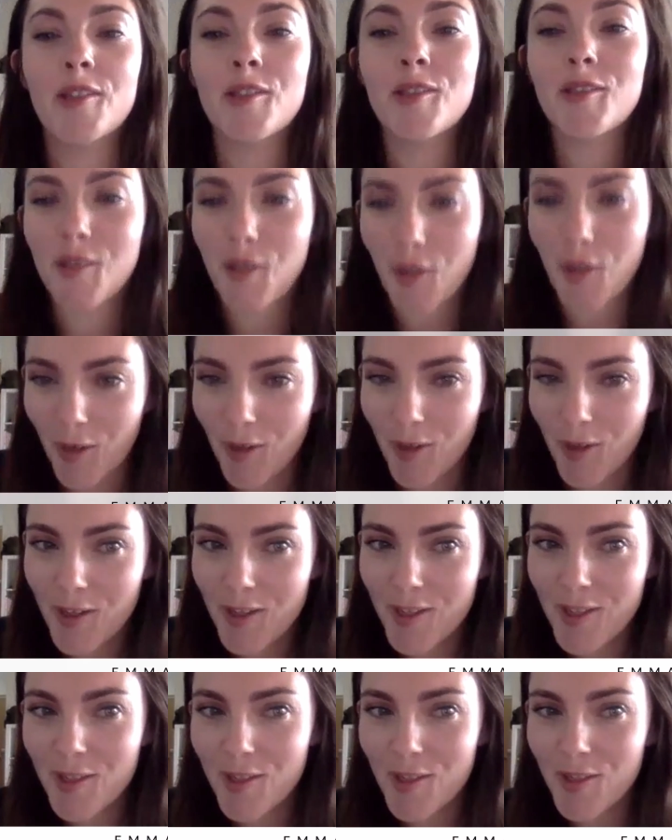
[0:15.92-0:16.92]
So
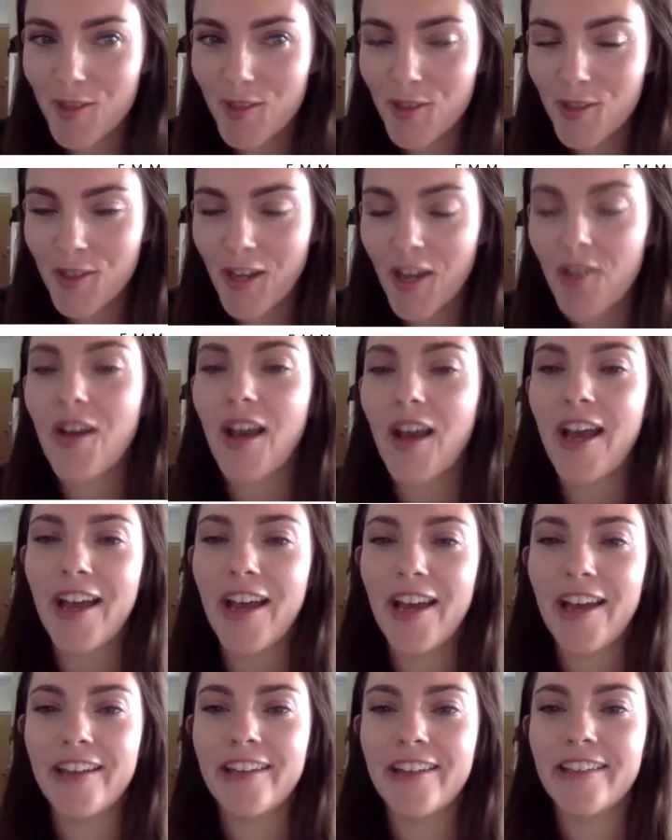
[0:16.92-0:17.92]
you have
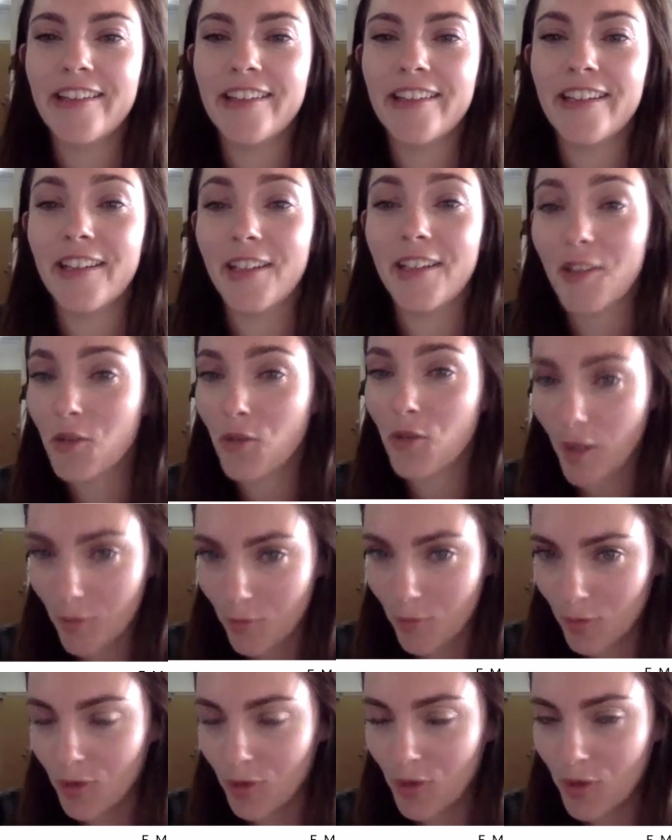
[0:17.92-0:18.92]
had an
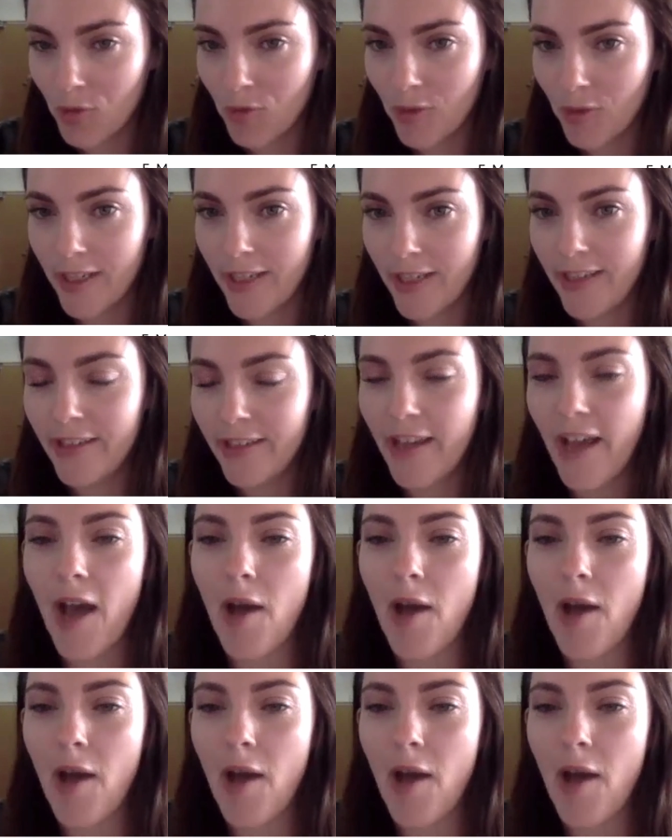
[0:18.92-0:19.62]
incredible career.